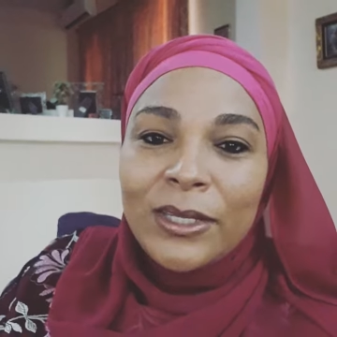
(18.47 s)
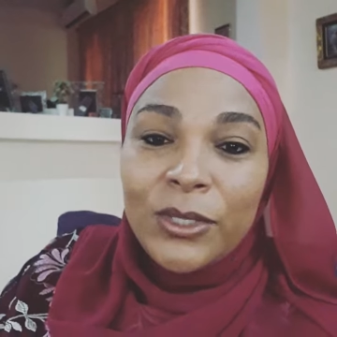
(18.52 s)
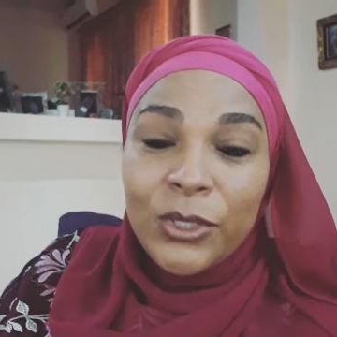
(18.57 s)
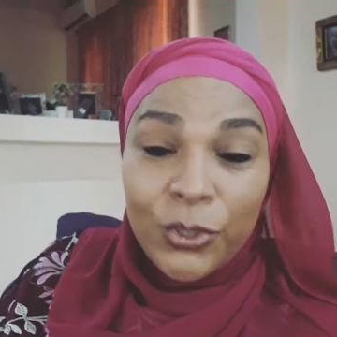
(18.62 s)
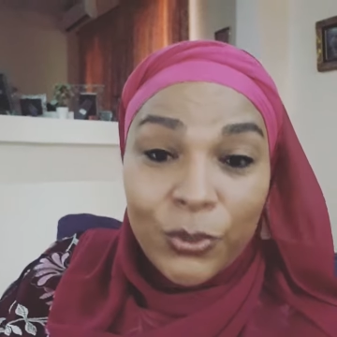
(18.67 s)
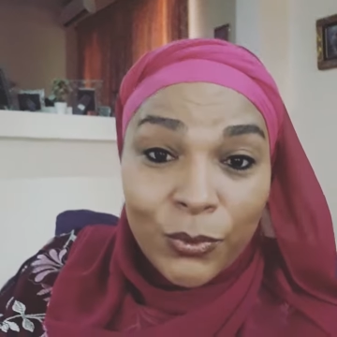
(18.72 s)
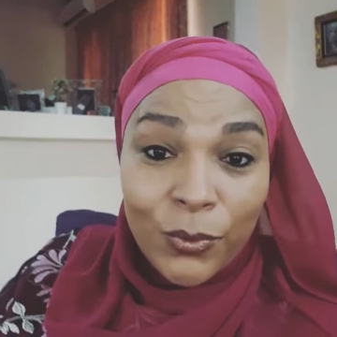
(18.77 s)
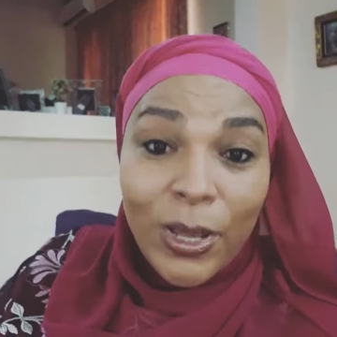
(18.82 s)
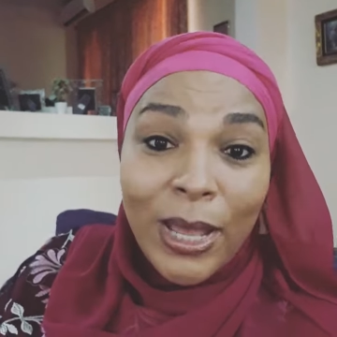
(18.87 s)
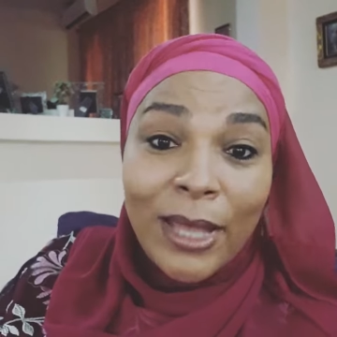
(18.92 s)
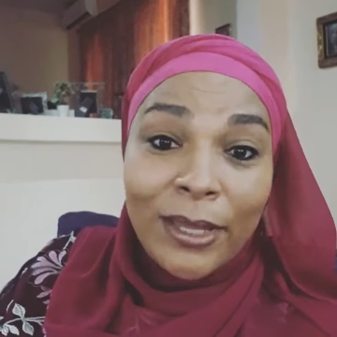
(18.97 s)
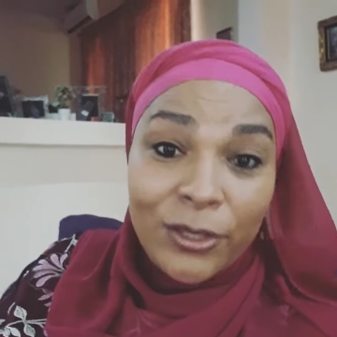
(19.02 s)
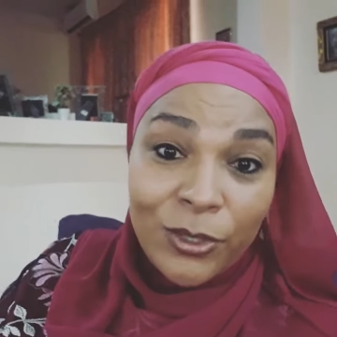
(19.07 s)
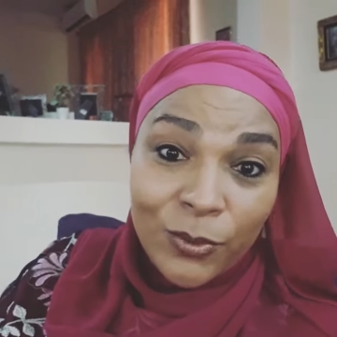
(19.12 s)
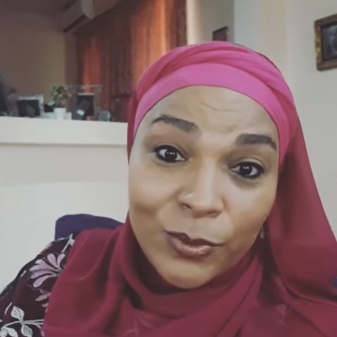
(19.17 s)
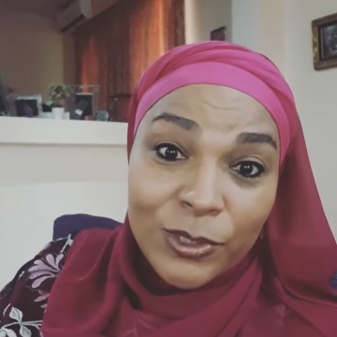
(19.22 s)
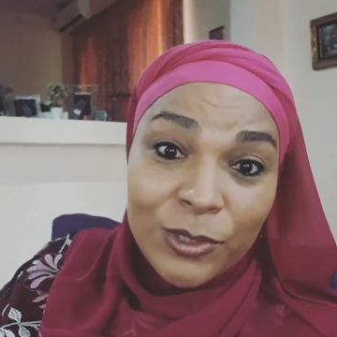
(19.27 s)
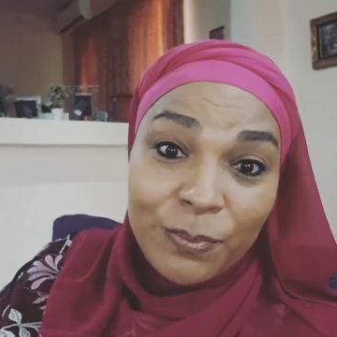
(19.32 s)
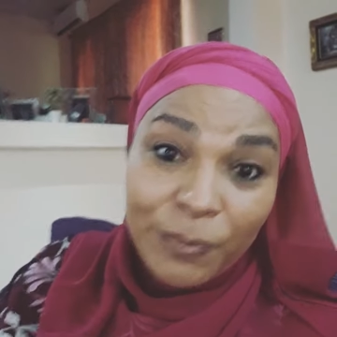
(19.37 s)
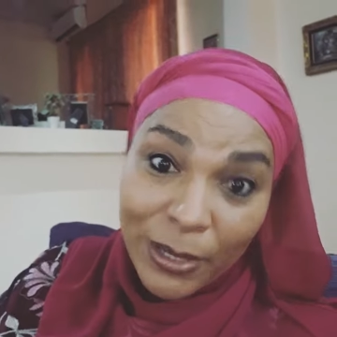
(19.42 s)
You and
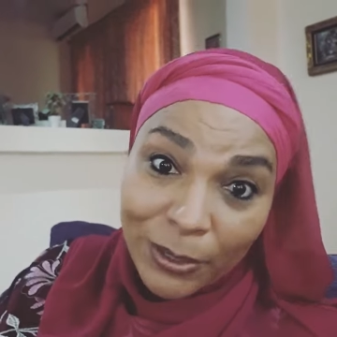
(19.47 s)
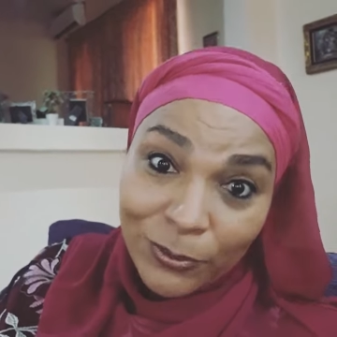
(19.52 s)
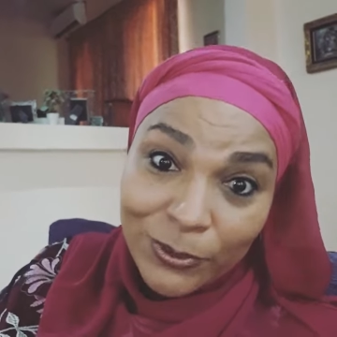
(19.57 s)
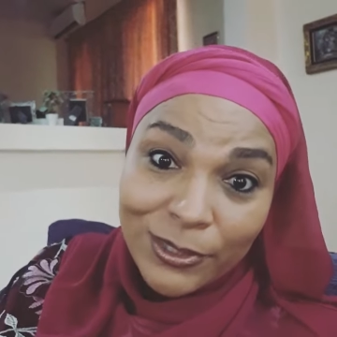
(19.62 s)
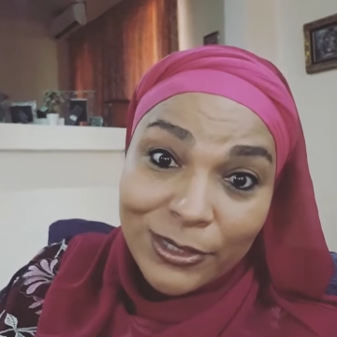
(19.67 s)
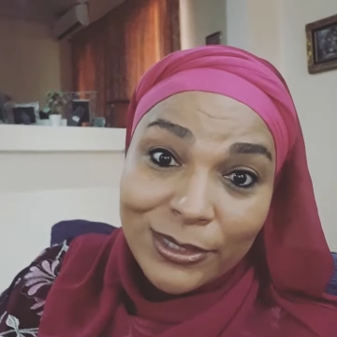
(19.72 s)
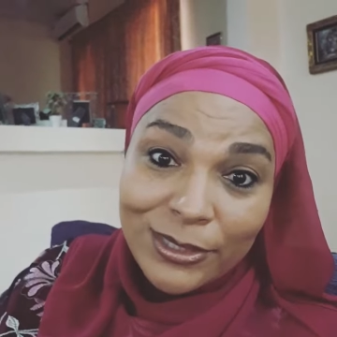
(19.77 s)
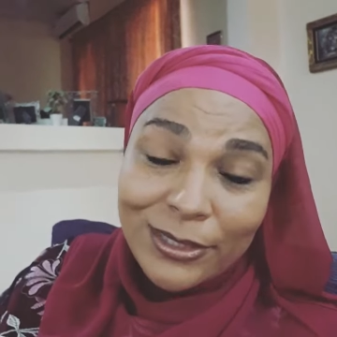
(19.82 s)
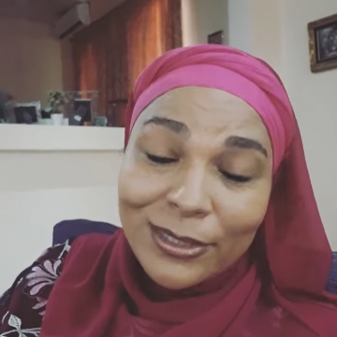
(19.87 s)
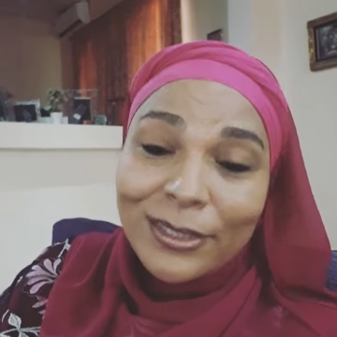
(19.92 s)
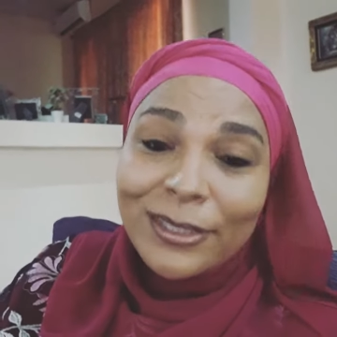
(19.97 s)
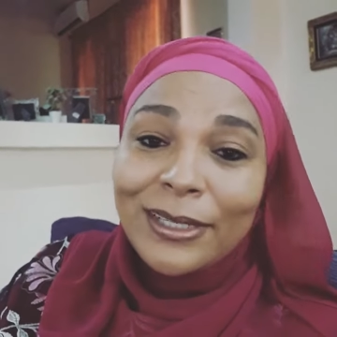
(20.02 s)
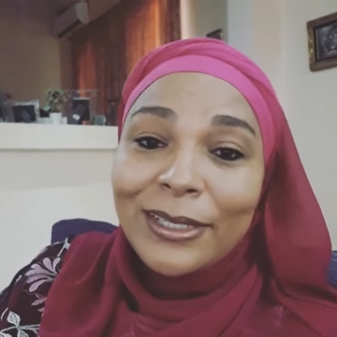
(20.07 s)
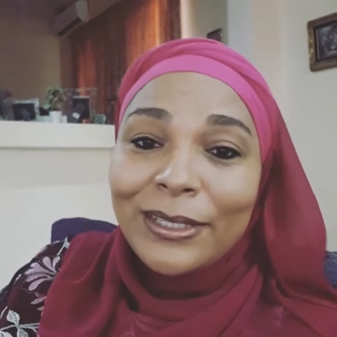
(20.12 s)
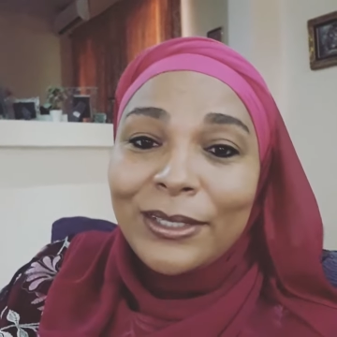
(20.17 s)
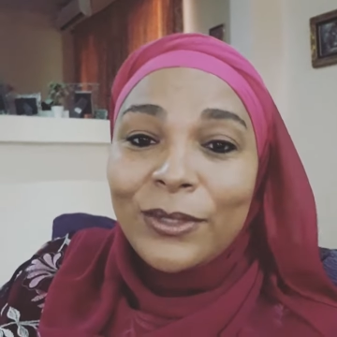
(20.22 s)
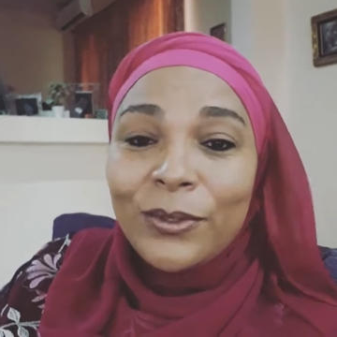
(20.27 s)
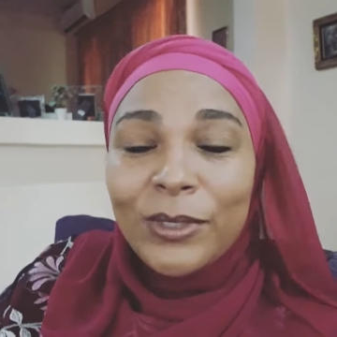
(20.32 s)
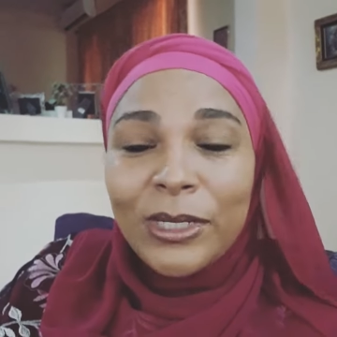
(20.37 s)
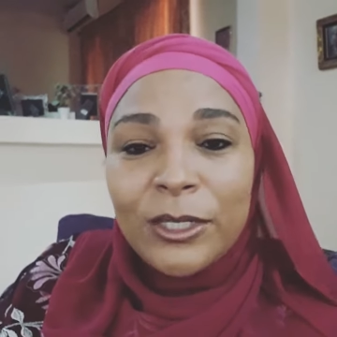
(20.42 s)
your spouse, you